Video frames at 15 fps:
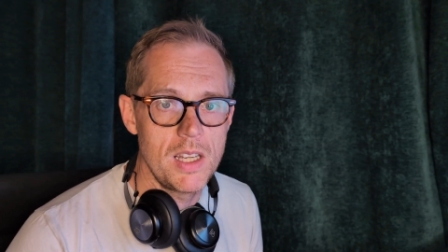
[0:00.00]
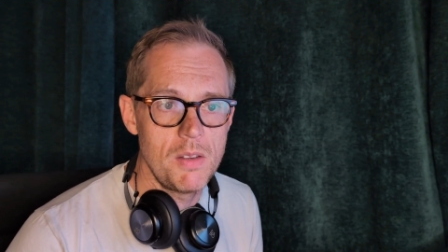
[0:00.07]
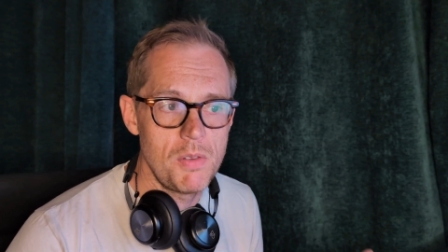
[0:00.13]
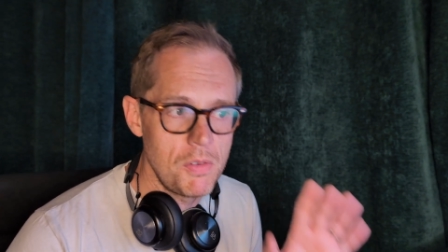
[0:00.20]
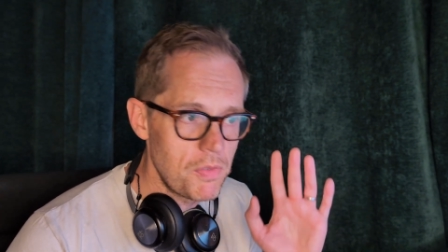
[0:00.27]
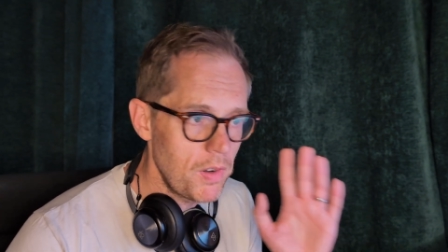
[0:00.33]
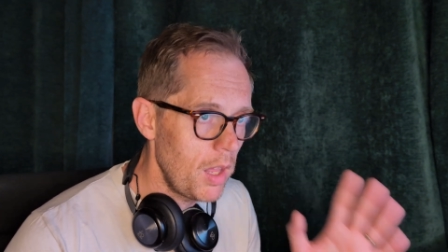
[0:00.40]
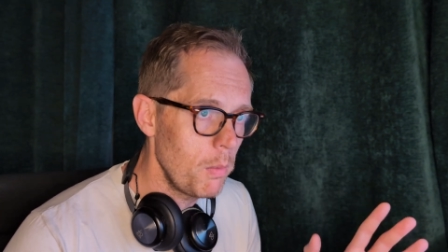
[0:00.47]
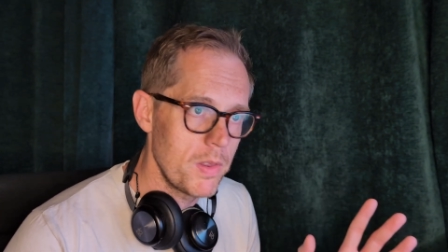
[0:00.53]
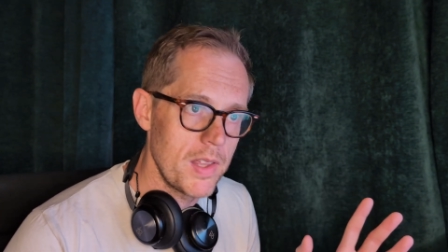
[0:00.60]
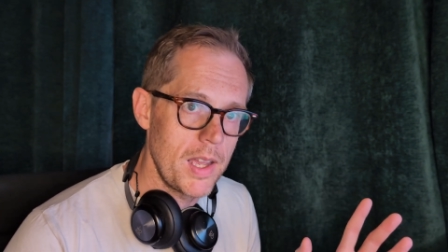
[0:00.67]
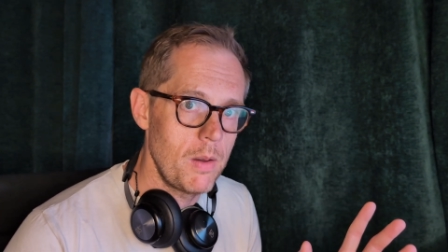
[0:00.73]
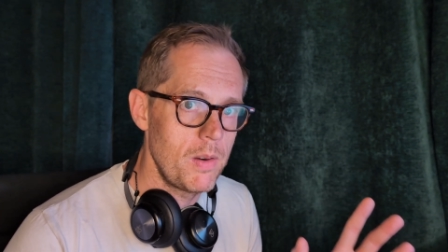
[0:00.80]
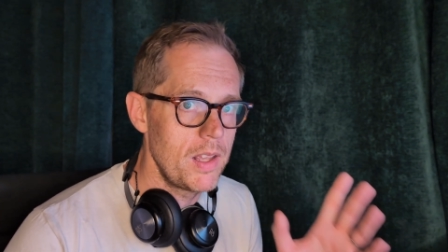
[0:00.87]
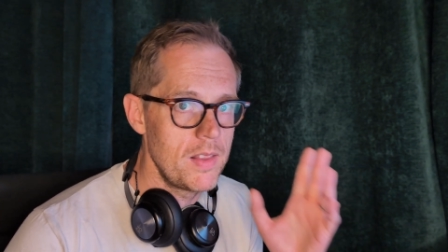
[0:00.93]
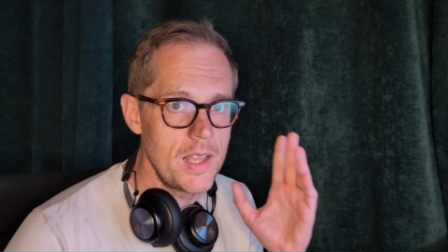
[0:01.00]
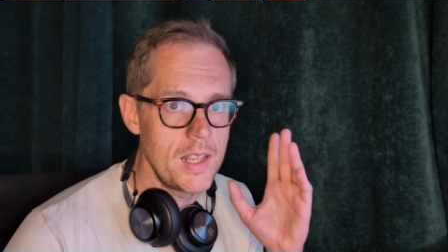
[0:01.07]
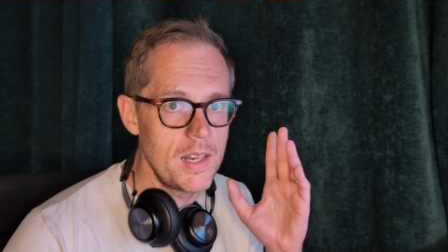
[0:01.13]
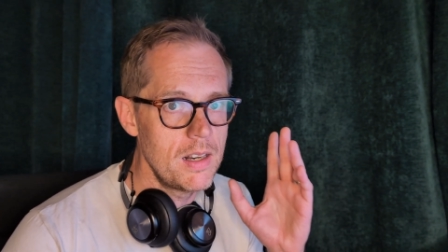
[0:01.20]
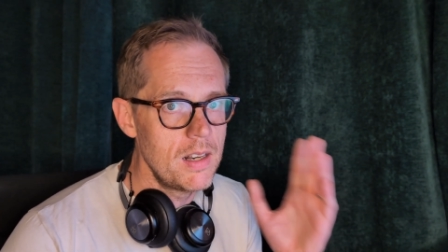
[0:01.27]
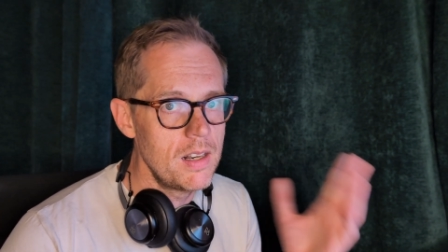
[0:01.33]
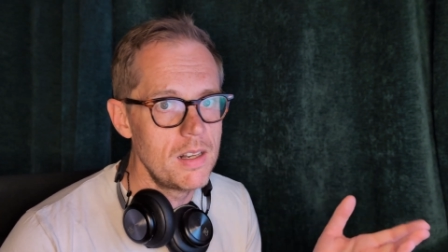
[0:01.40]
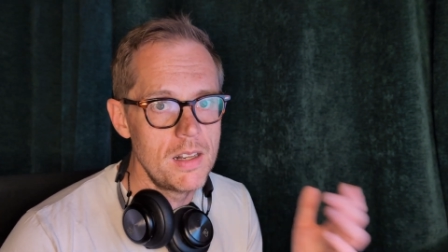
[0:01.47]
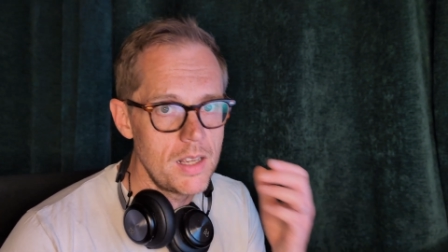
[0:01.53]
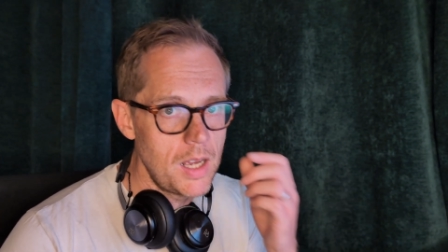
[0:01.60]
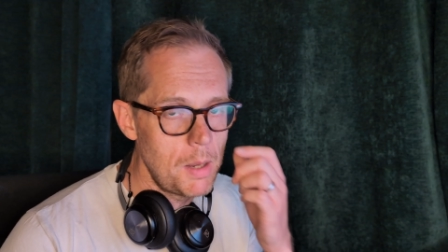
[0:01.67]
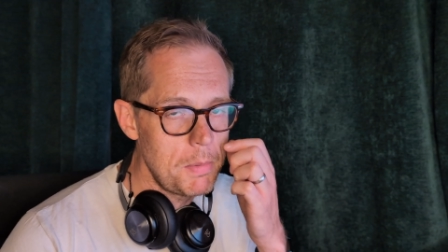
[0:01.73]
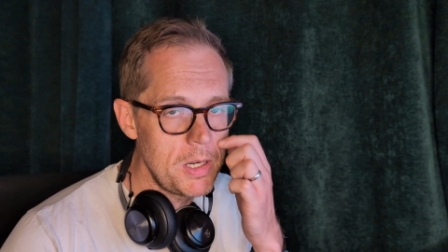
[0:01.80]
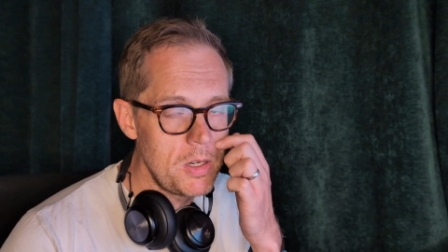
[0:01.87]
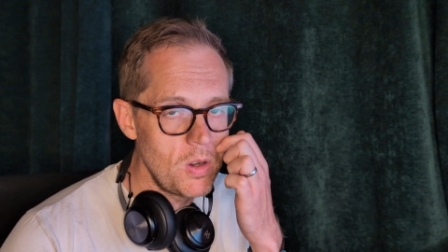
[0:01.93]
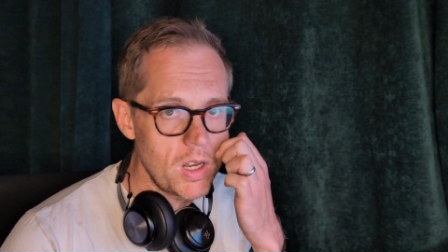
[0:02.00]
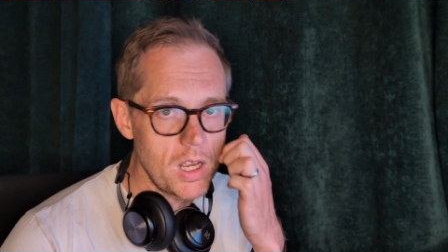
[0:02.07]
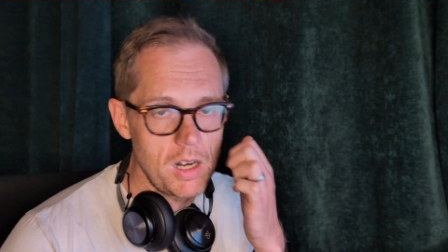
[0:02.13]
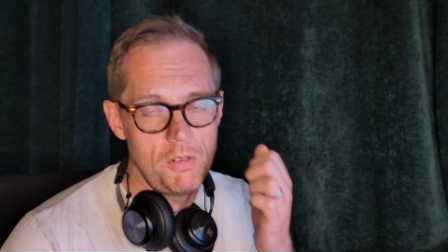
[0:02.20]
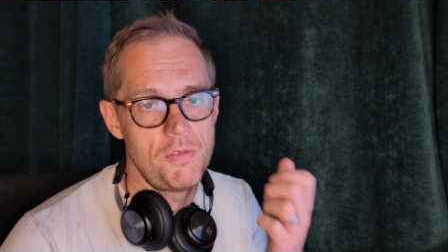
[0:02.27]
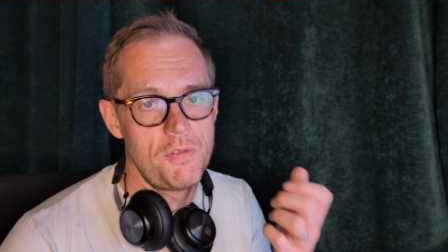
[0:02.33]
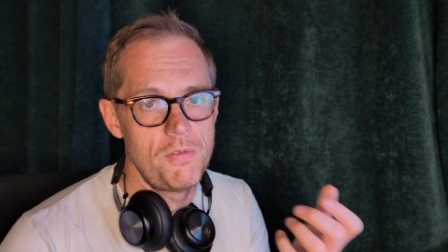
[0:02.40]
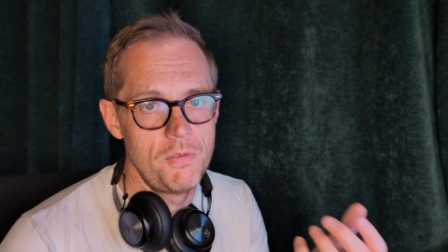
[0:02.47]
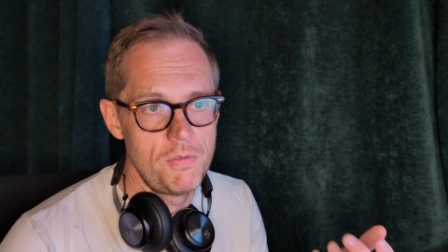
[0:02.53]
If you fly without it, then, I mean, you're kind of,